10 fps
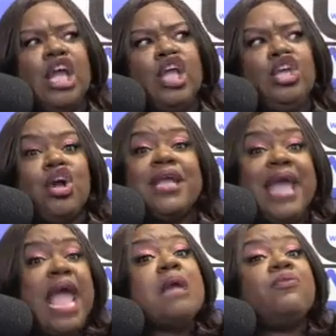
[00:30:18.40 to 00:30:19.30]
Your
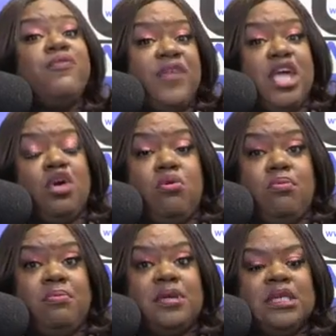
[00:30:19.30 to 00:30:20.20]
game
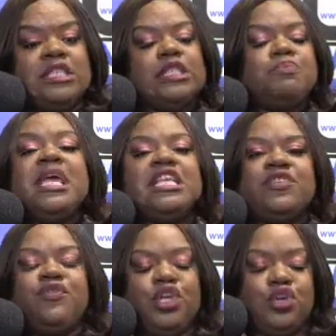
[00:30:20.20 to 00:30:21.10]
film speaks
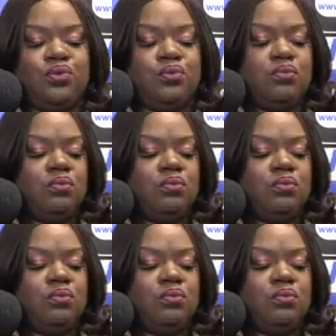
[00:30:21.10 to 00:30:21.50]
for you.